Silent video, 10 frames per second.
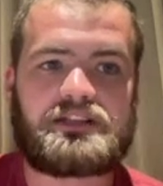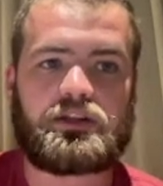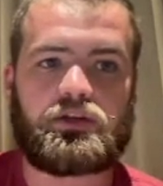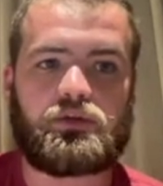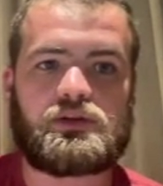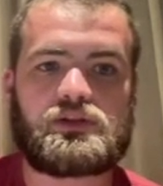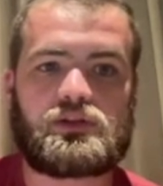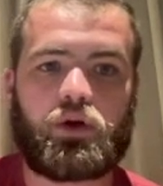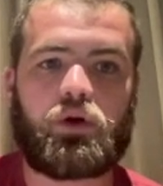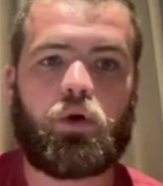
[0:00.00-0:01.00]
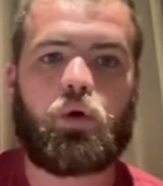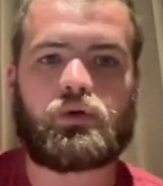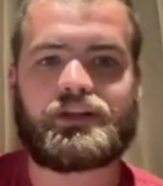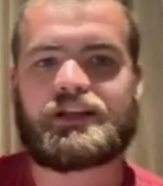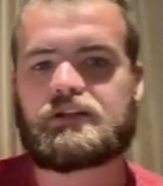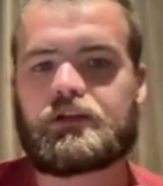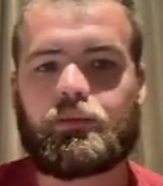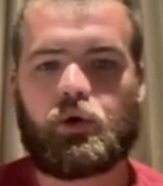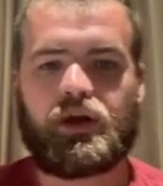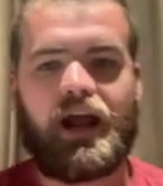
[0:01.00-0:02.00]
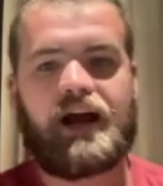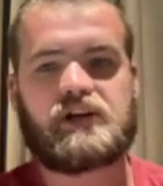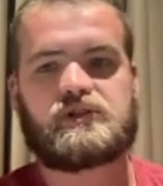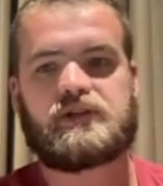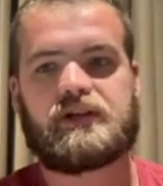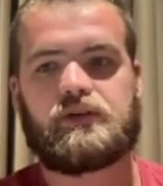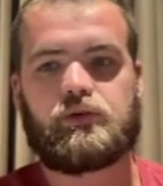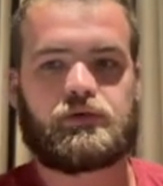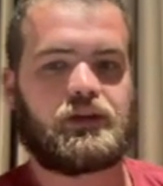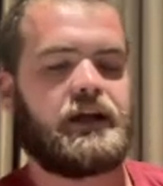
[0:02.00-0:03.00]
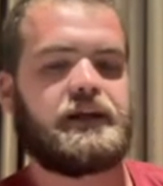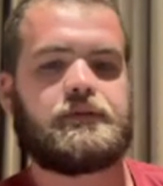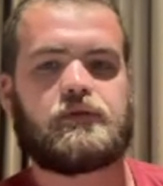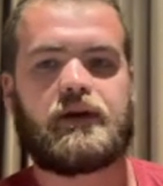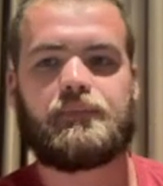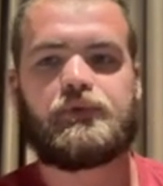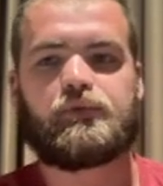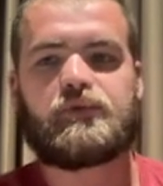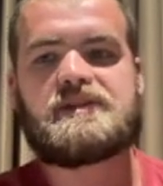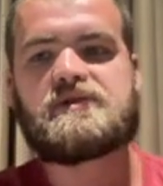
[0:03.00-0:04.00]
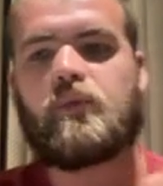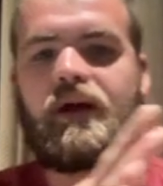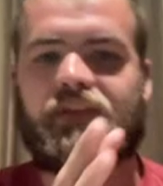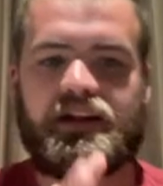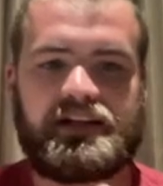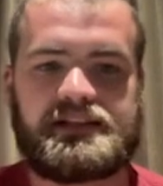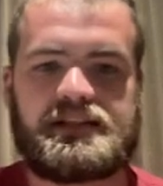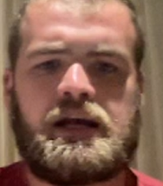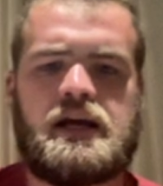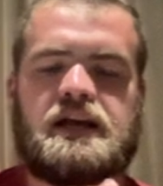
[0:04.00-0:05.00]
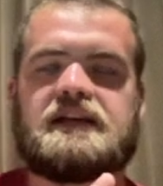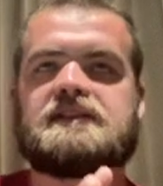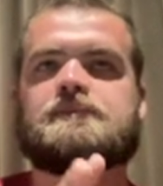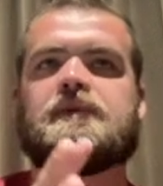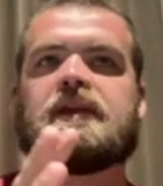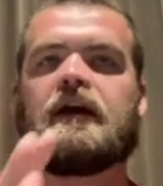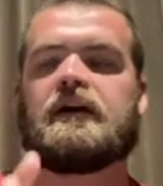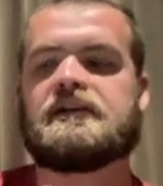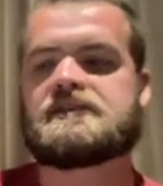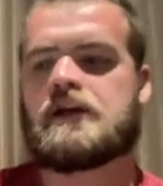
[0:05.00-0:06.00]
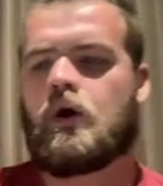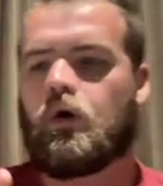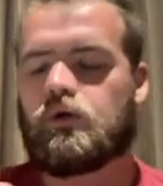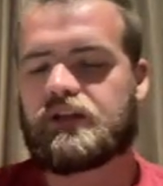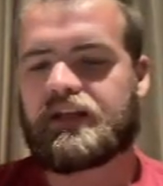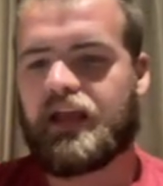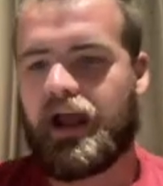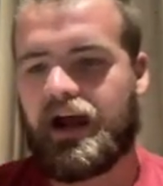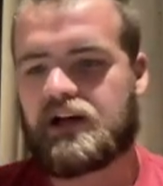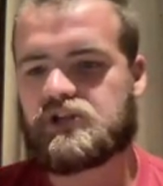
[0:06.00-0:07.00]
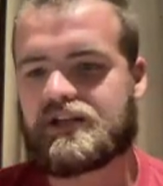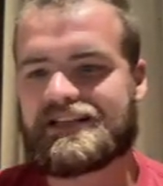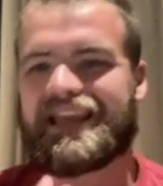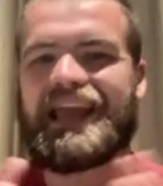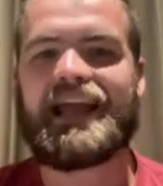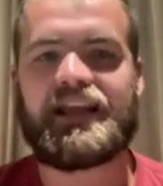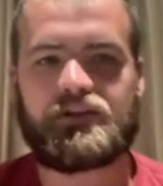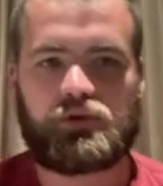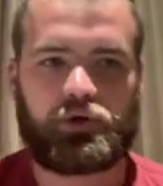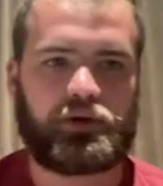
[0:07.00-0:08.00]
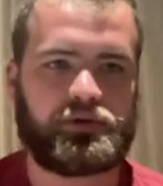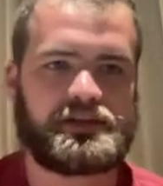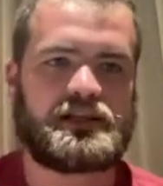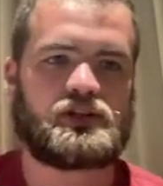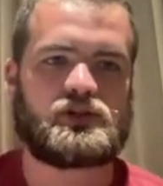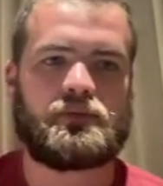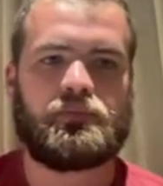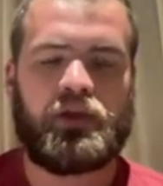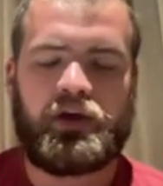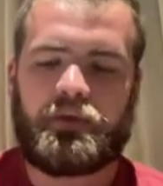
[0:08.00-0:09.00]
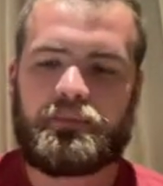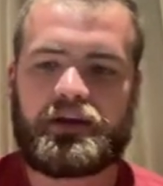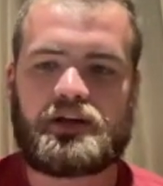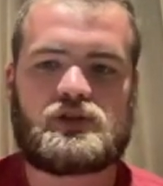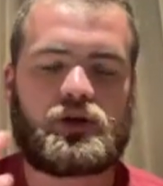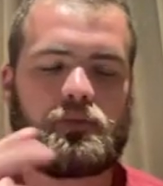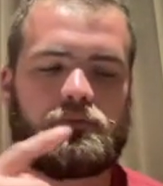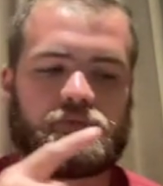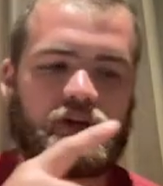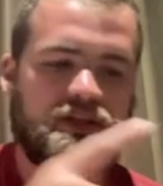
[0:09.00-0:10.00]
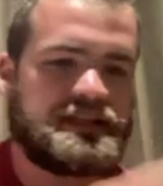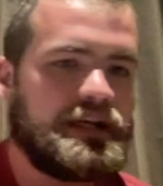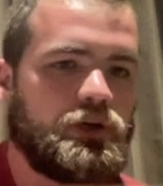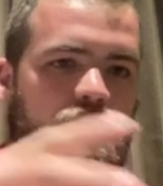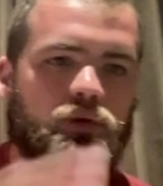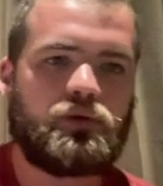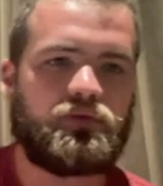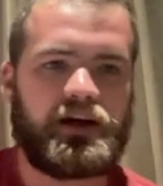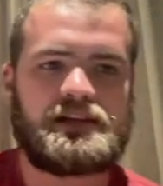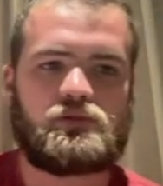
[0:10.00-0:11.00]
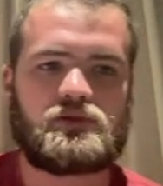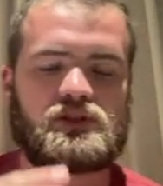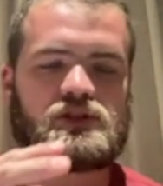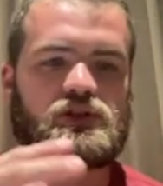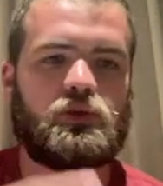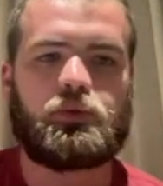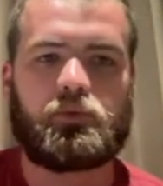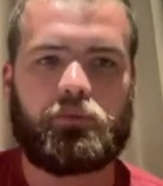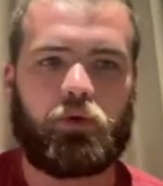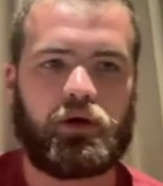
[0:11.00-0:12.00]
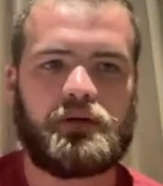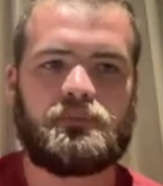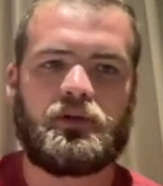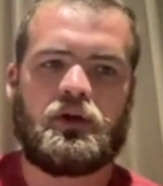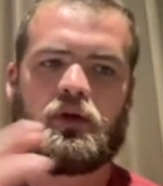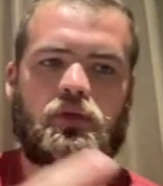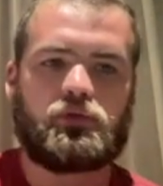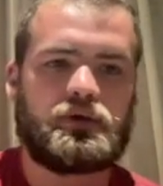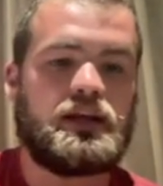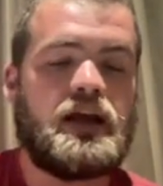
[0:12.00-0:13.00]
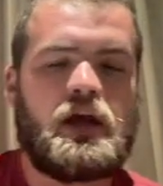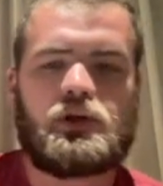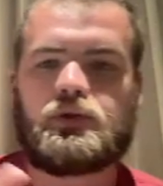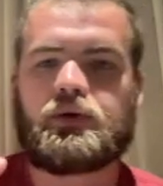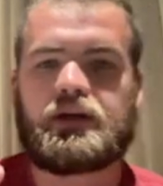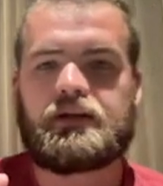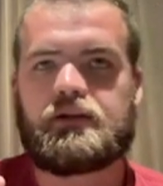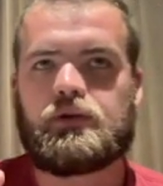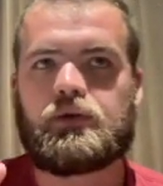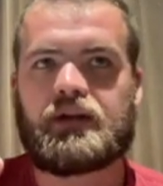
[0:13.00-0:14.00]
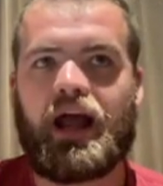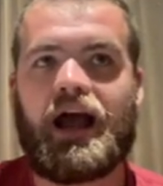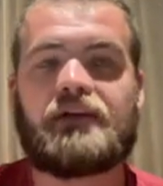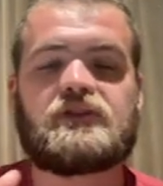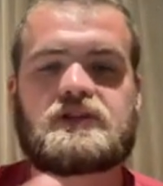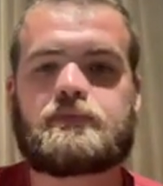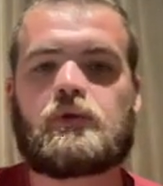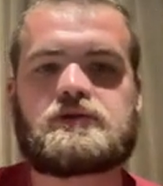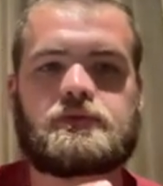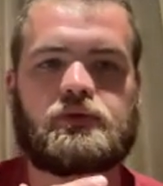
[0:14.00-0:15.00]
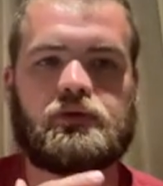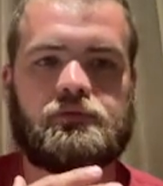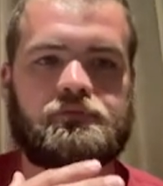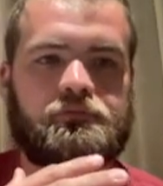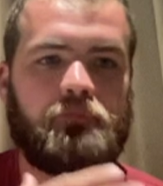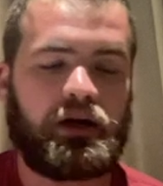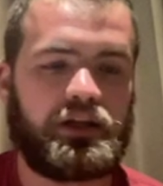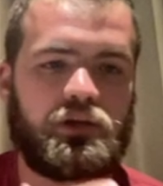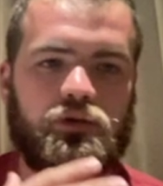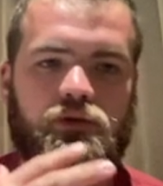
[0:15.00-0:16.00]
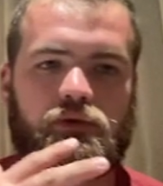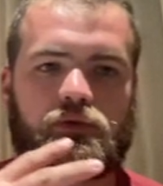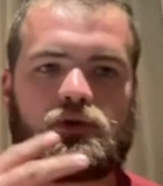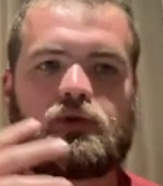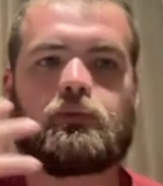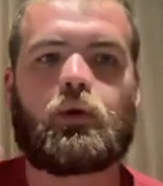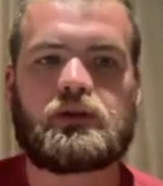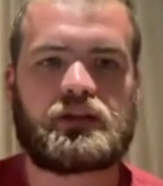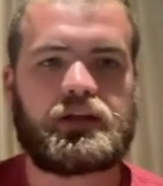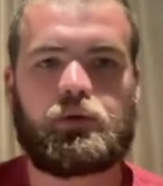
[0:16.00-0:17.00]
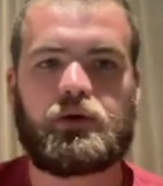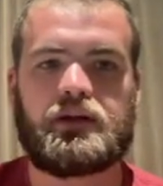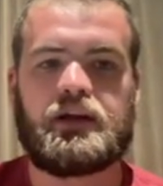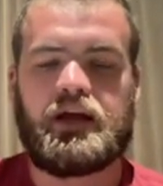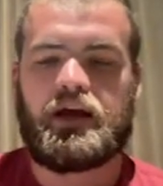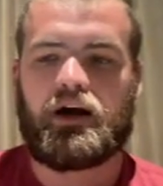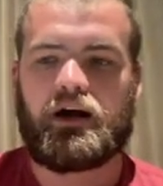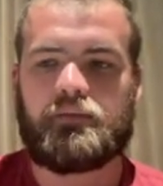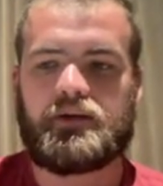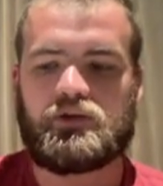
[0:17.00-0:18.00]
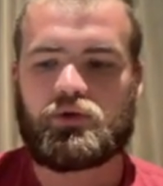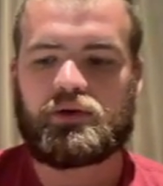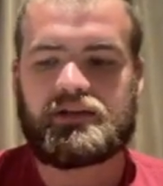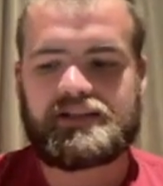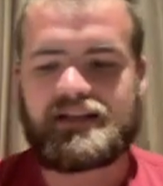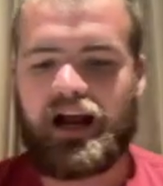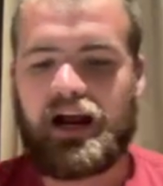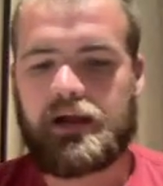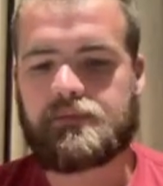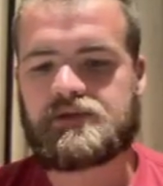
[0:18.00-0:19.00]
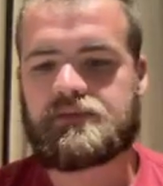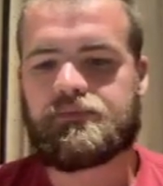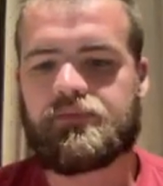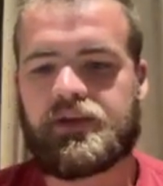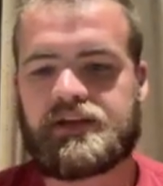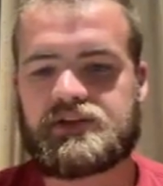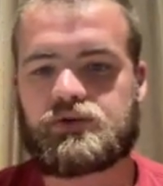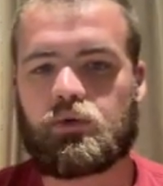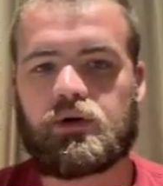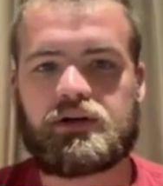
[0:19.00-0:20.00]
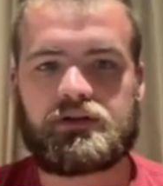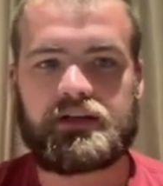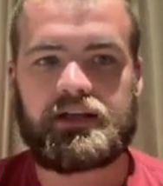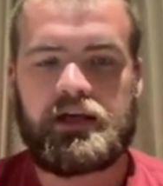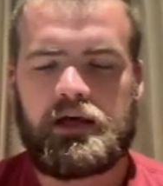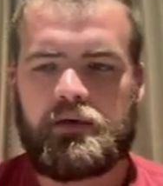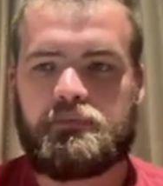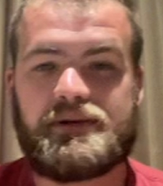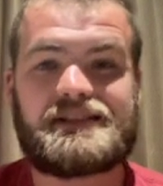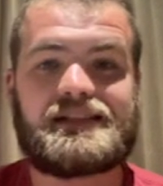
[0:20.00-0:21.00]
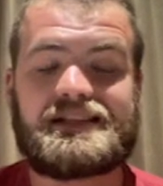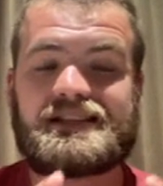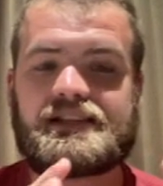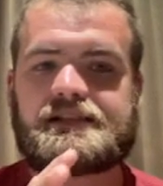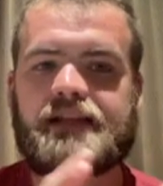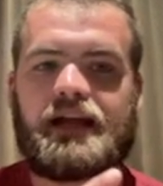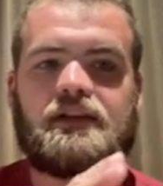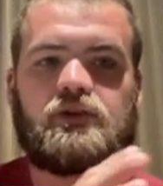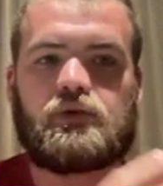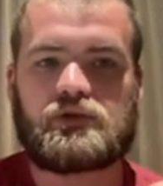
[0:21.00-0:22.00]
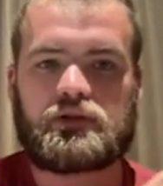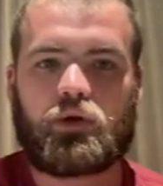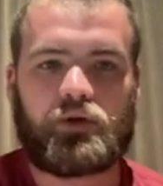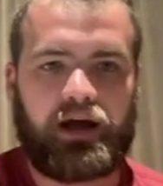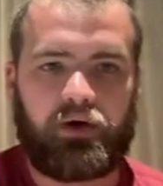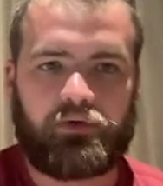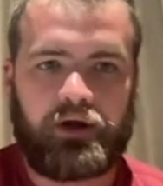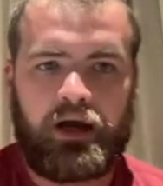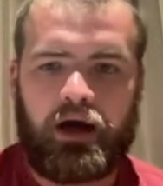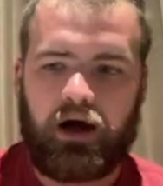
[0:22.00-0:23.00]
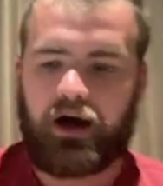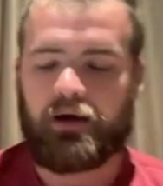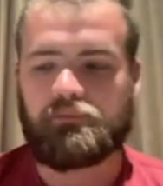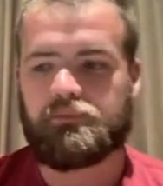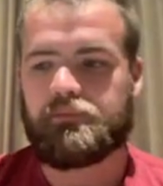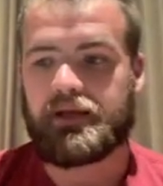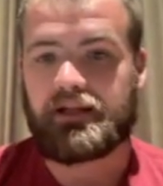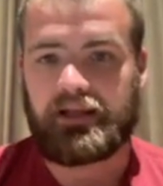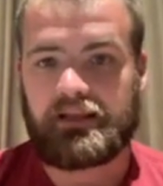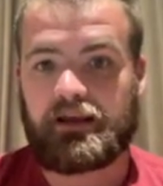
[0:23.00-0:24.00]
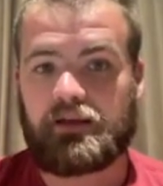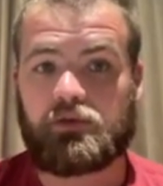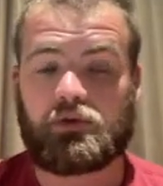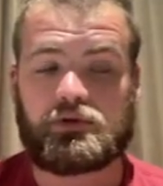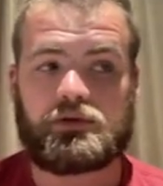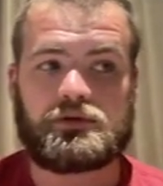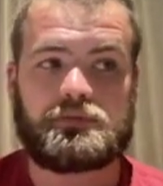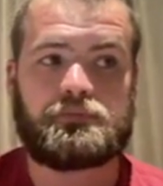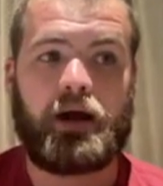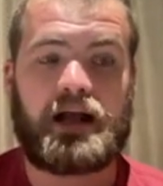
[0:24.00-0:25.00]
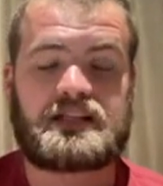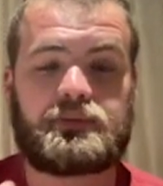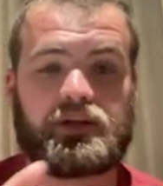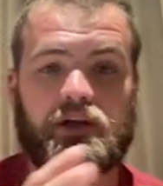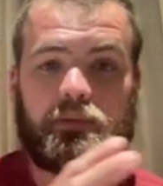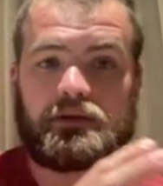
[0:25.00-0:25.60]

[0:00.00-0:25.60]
to do is start holding a little more cash than you would like, right? The reason why that is, is because holding cash is king during a recession, because you can continue to invest, which is super important. Three, you can you can have disposable money. You, you're more liquid. Um, and during these times, historically, businesses tend to slow down. Um, meaning that there's possibly going to be